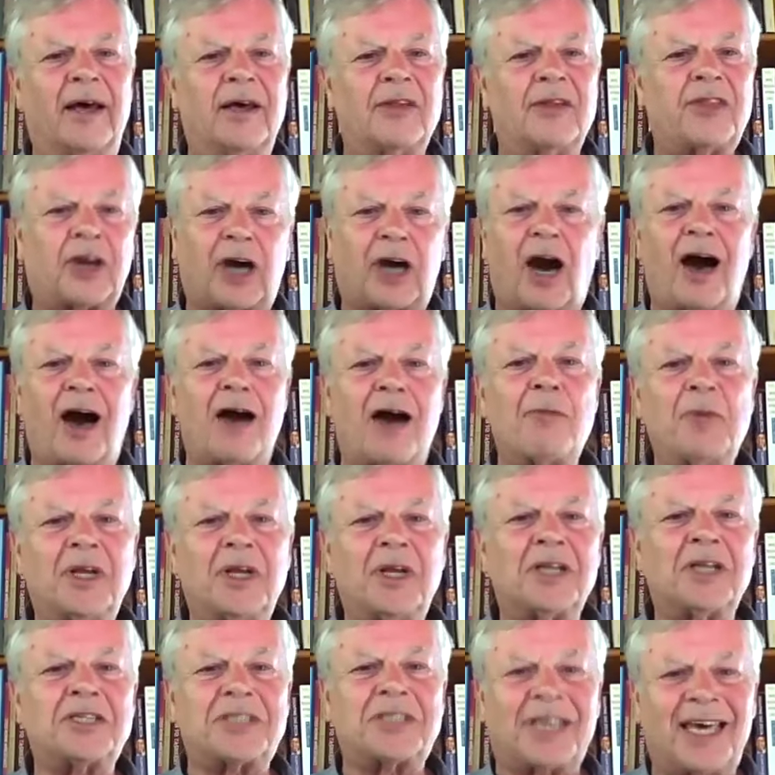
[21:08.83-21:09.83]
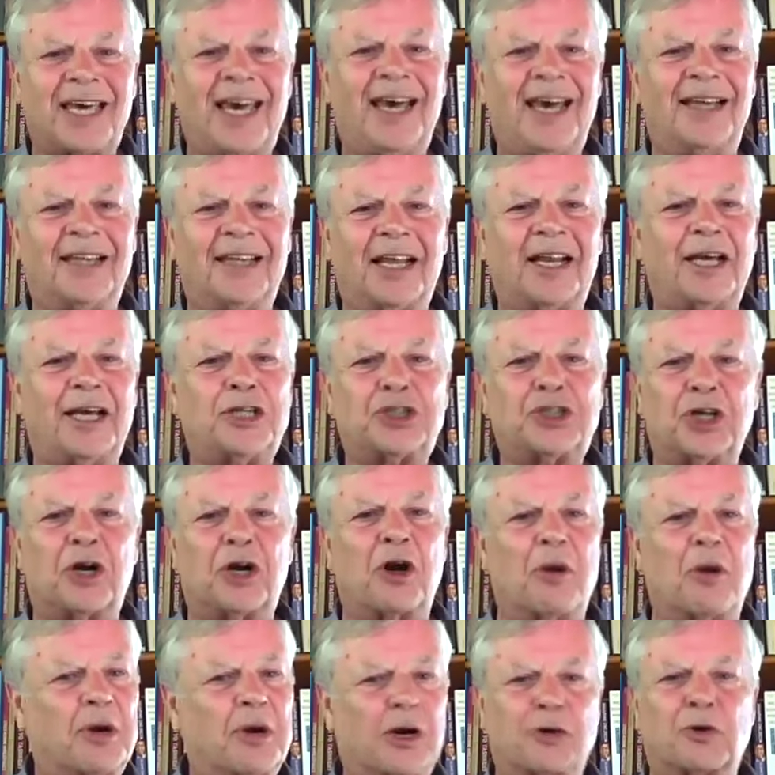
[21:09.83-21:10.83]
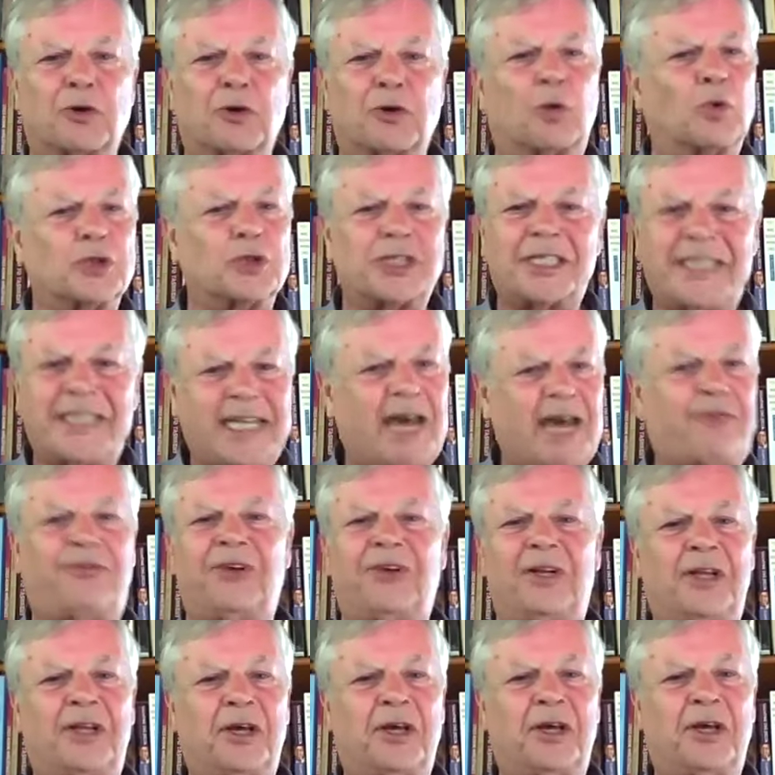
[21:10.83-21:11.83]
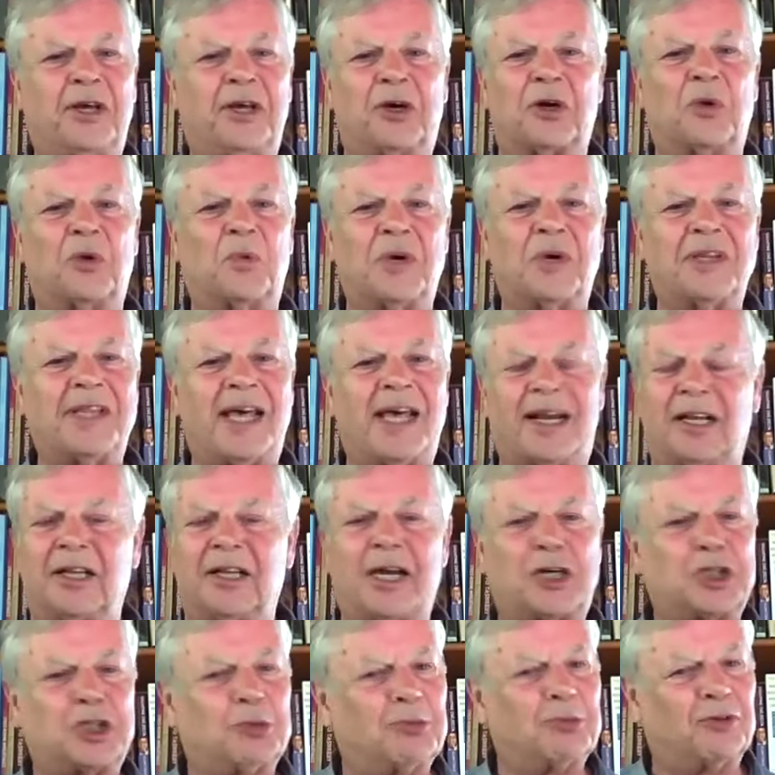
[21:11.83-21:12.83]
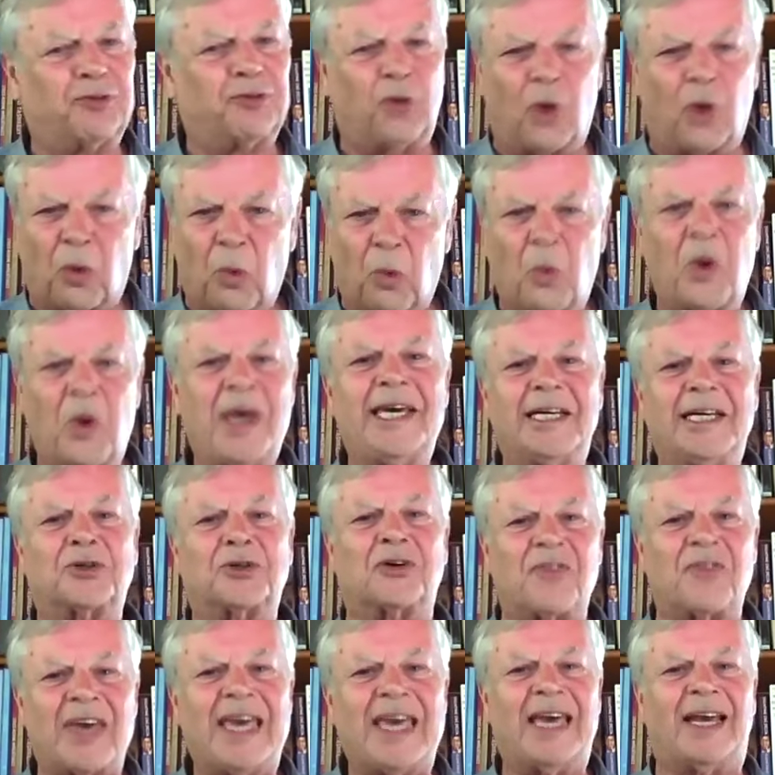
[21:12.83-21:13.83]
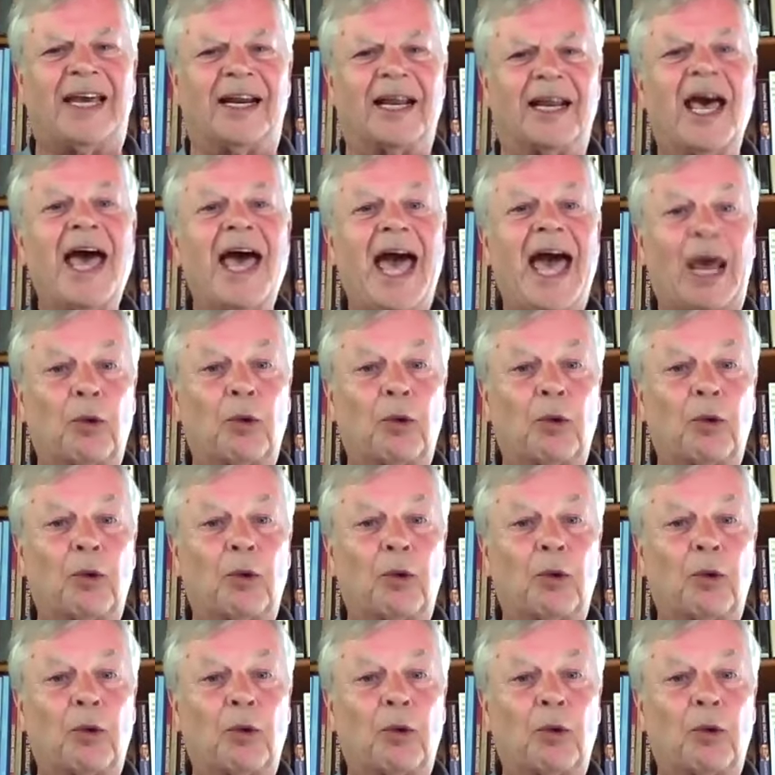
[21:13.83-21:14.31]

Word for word: The communist candidate, Chernomyrdin, was definitely going to win that election before we intervened.